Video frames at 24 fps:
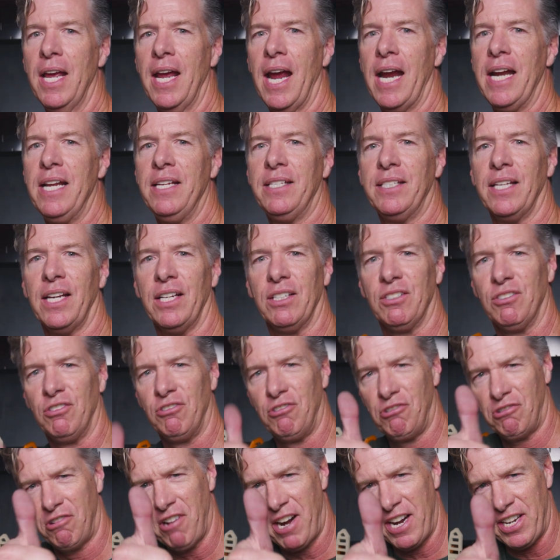And he said,
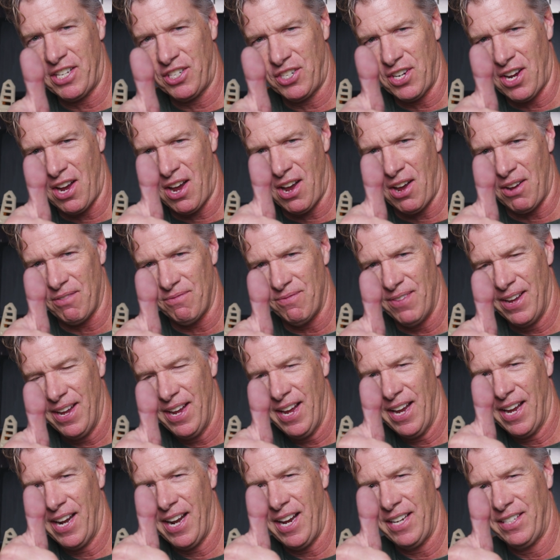great job.
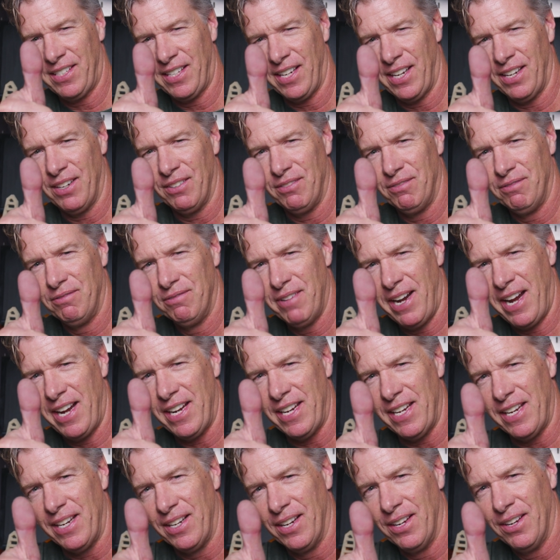And I said,
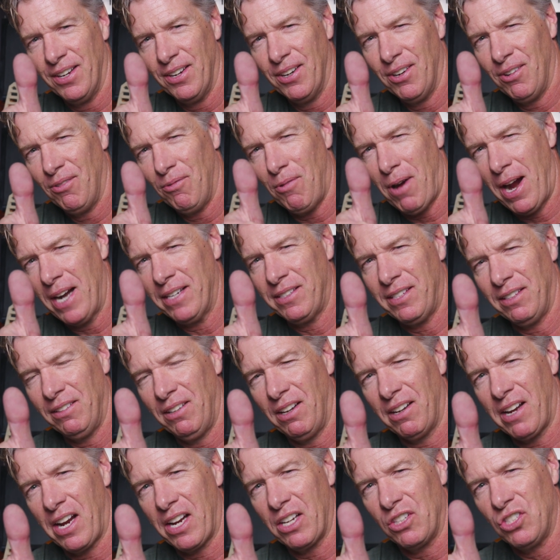Randy, why does it
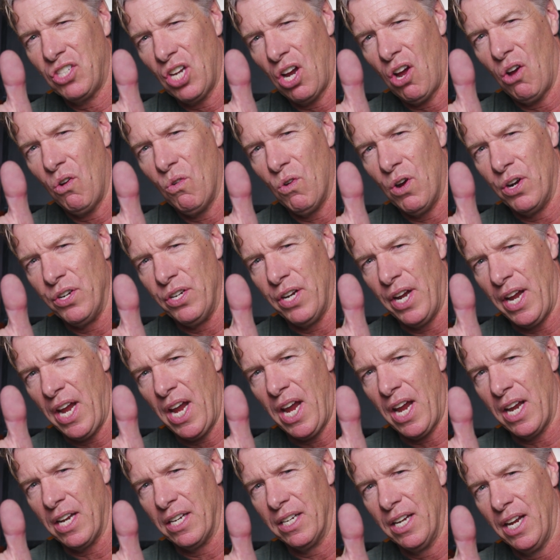look like a toe on your
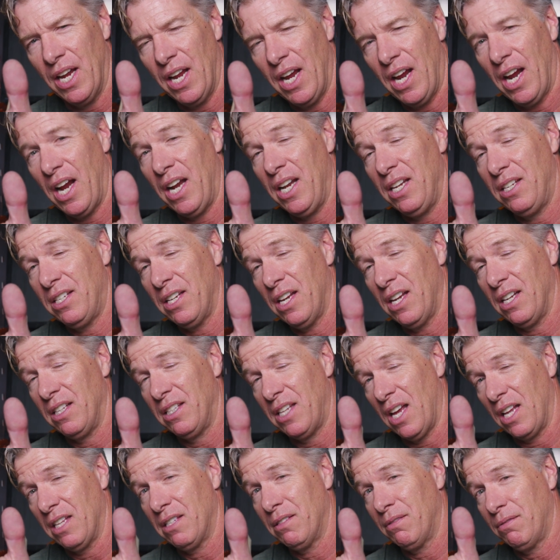hand? And he said,
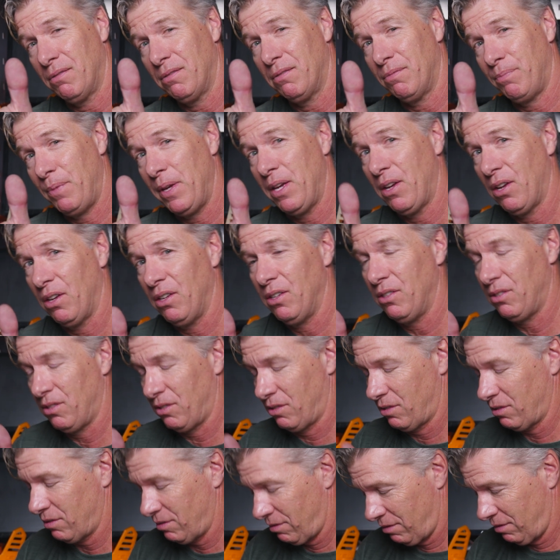that's
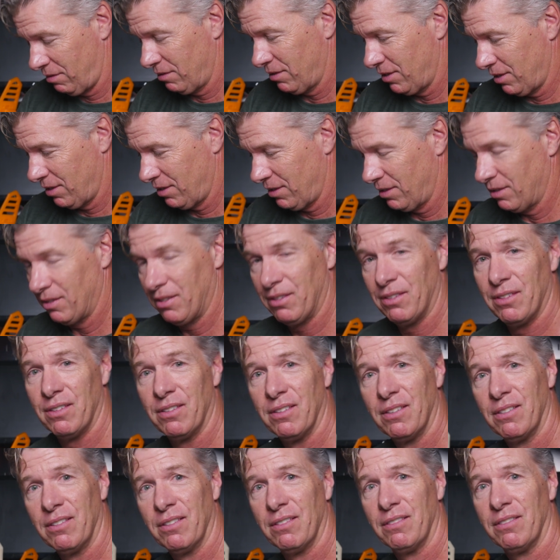because
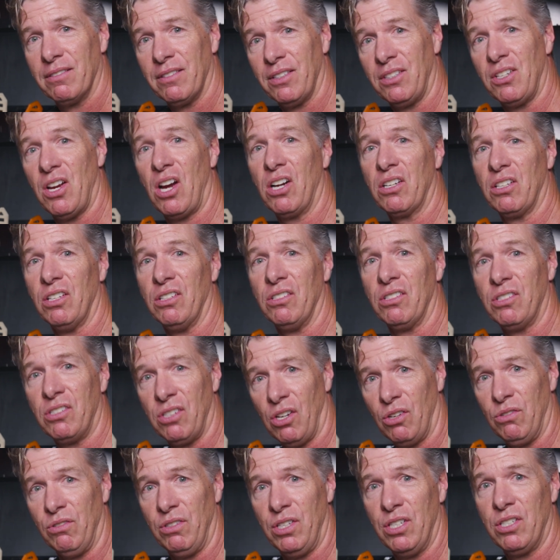the doctors
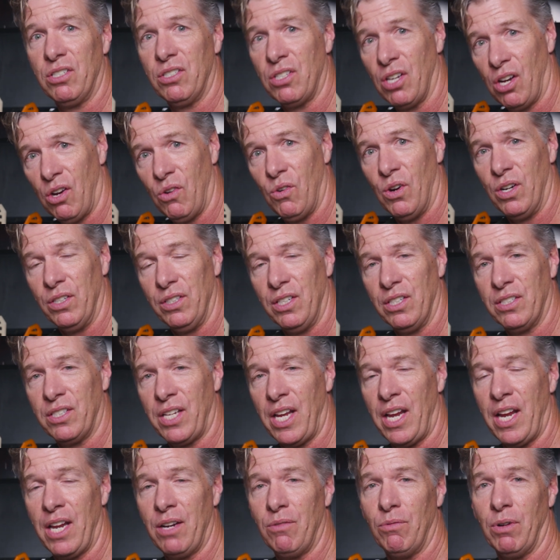sewed this toe on this
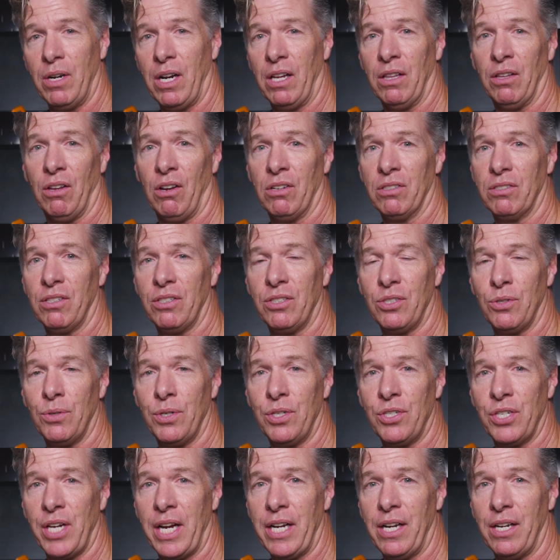hand when I lost it to a
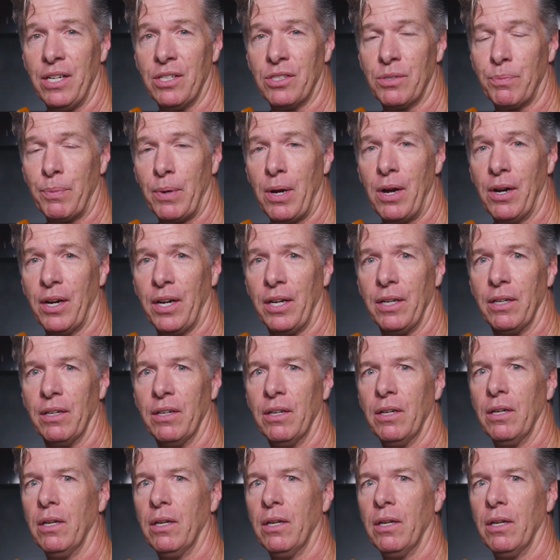chain and a sprocket.